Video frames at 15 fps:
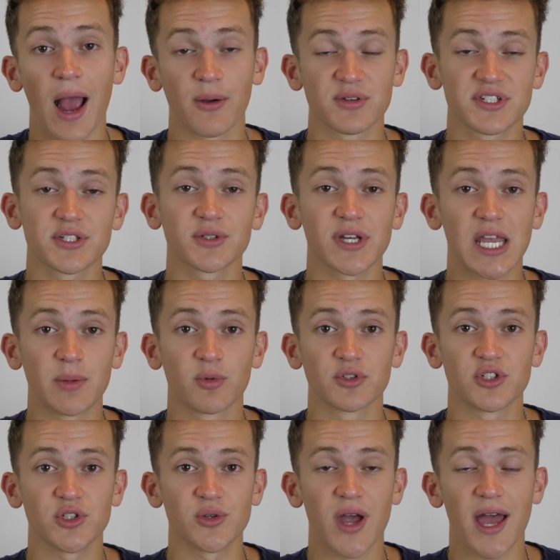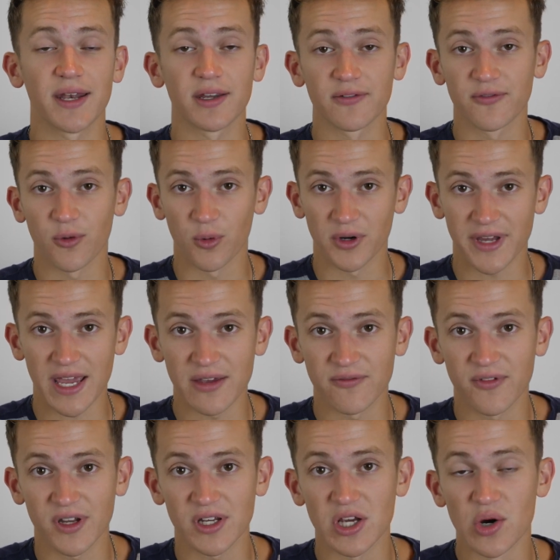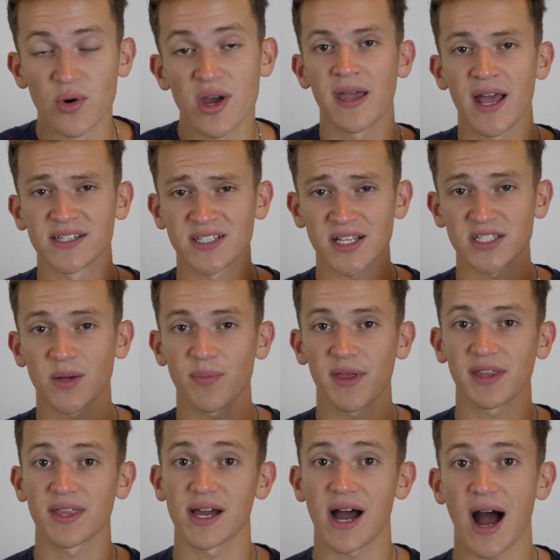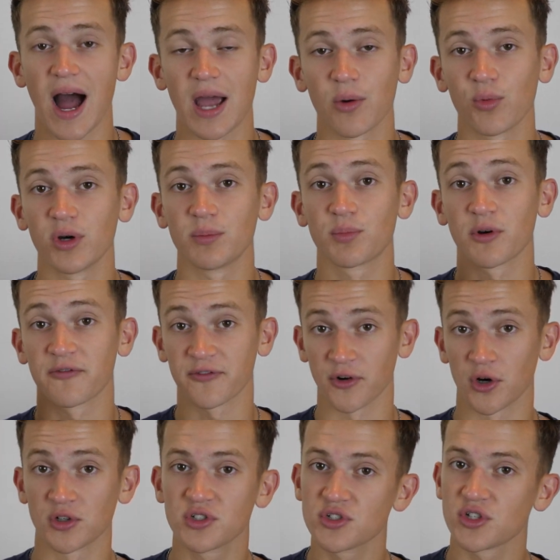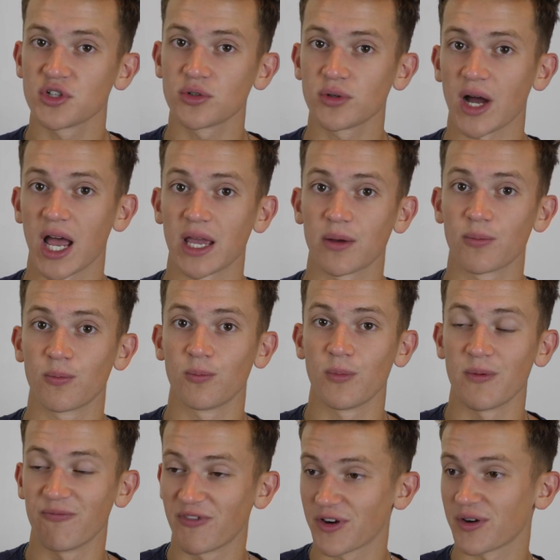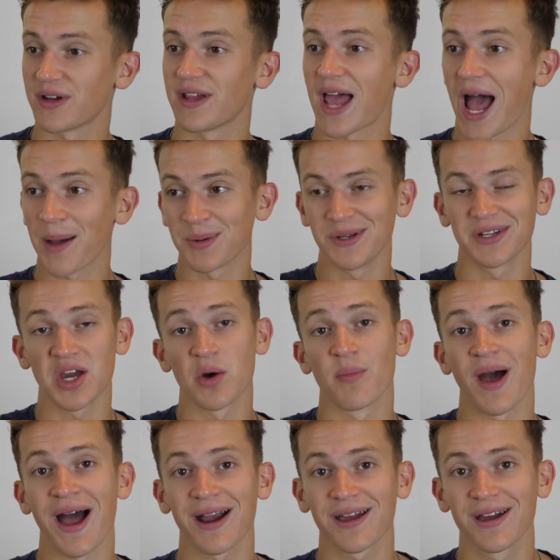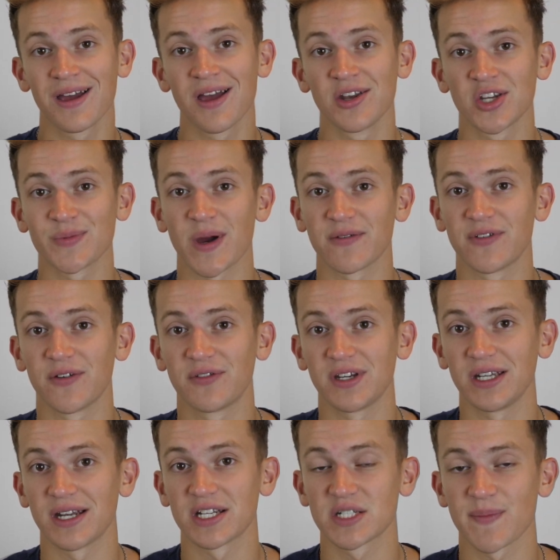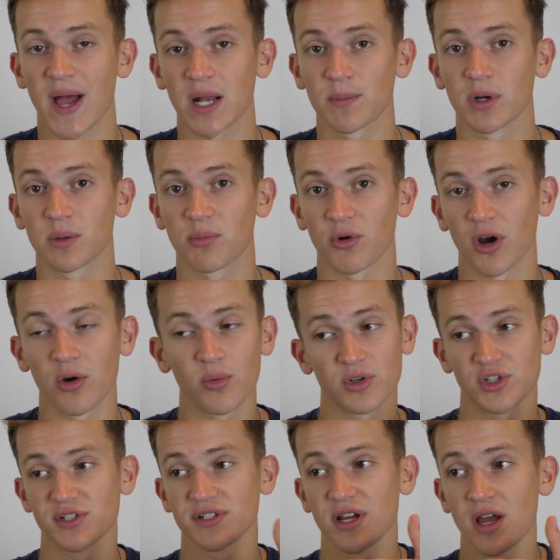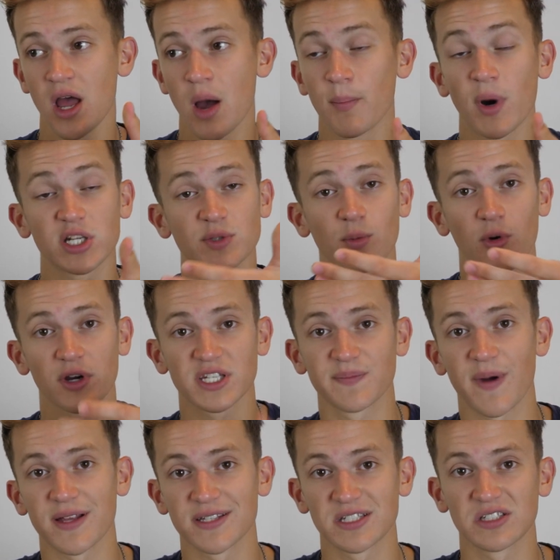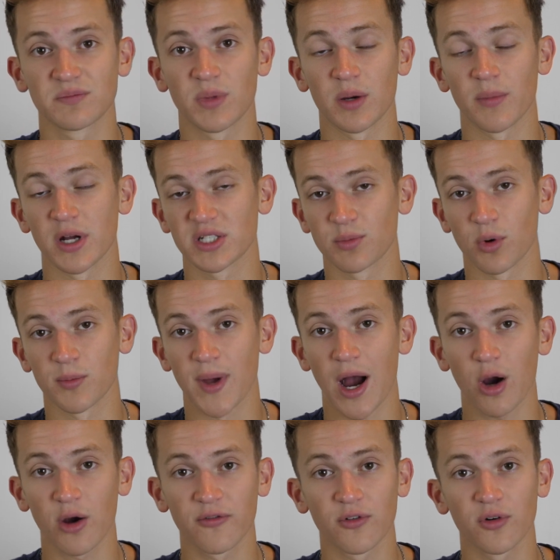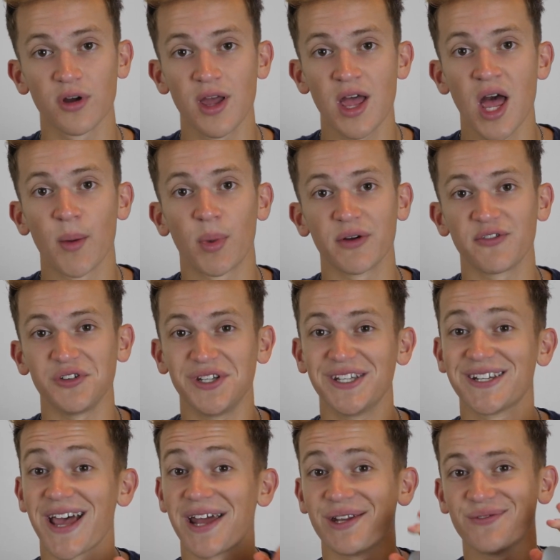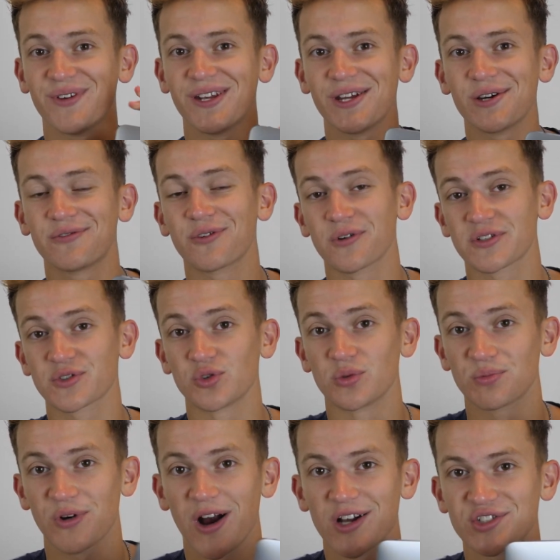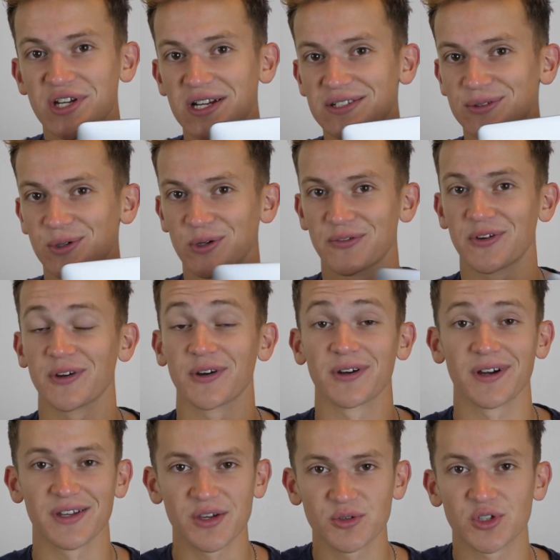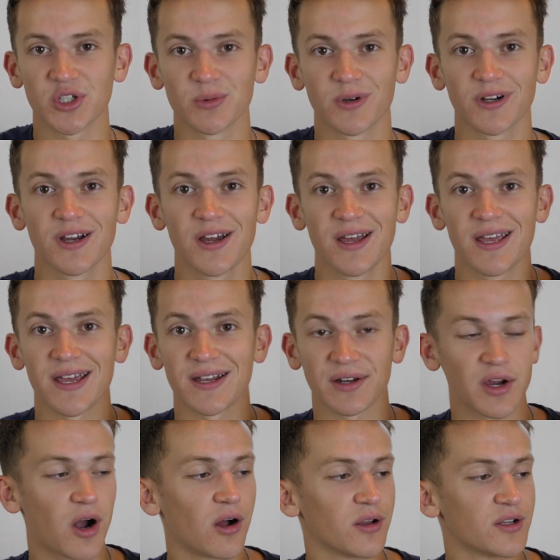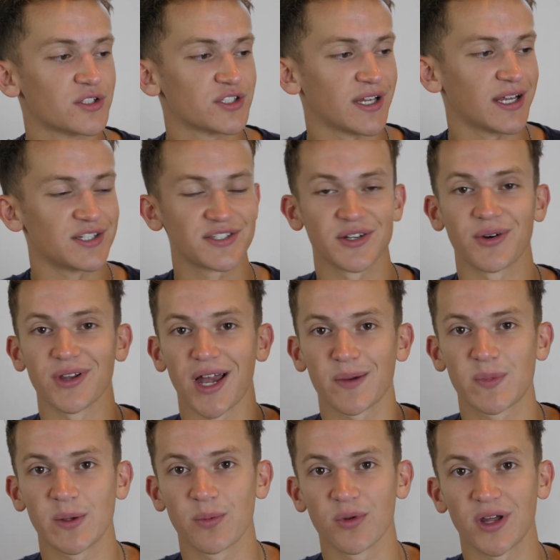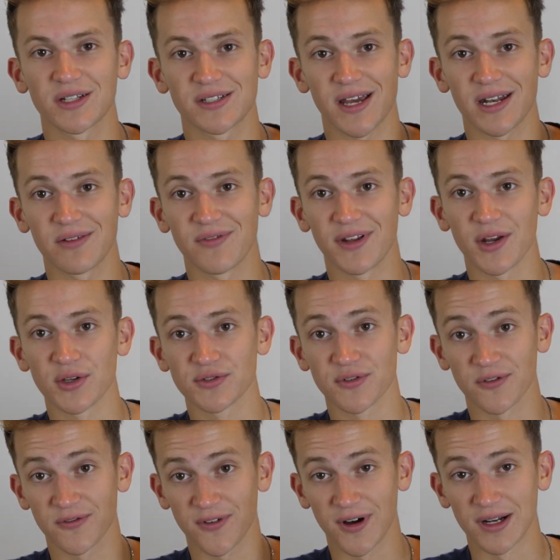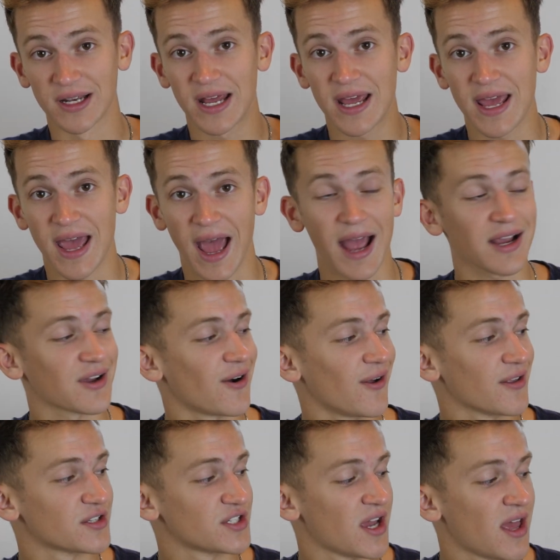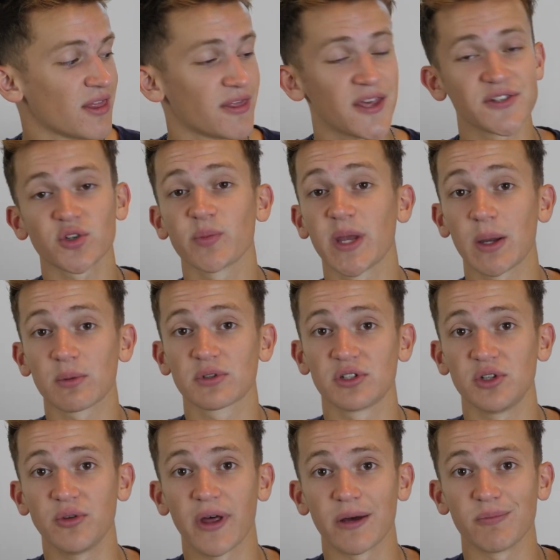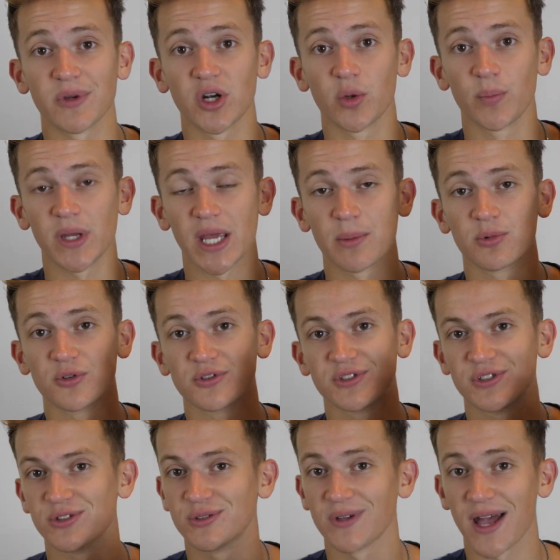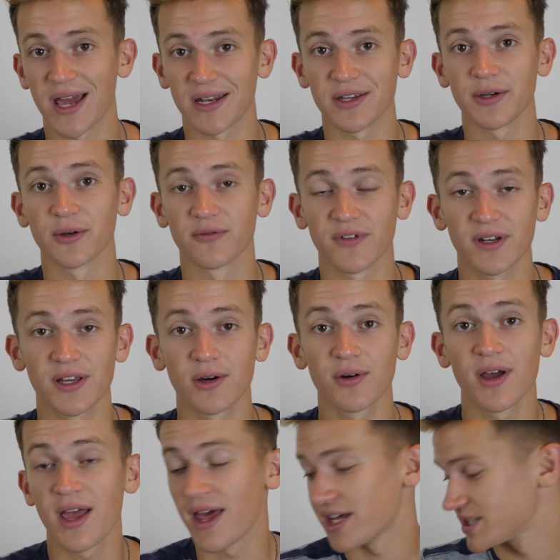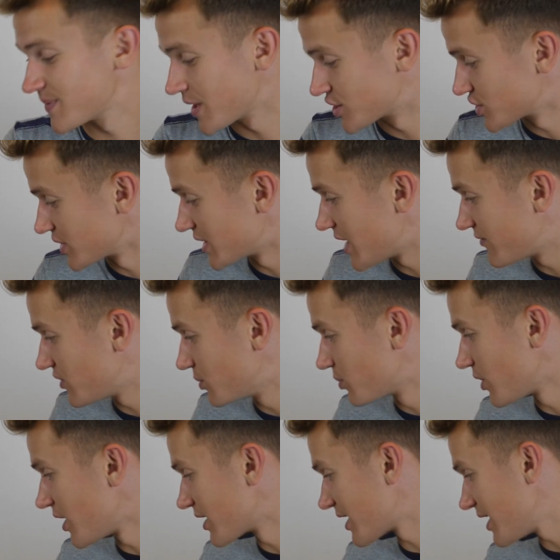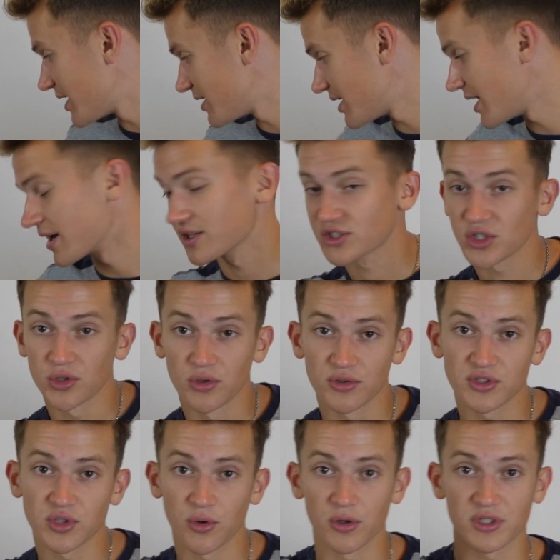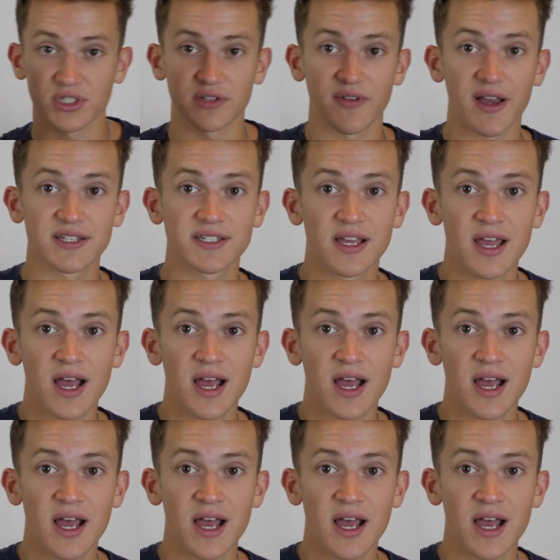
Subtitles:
I was still able to edit 4K video. It's not something that I would prefer to do. I am very happy to go back to my 15-inch MacBook Pro, which is much more expensive but much more powerful. But if you need to edit video for school projects, or if you're a YouTuber in college, and I just know a lot of people like to edit videos for fun at college, this will be able to do that. It'll be able to edit your video, especially if you plug in an external storage device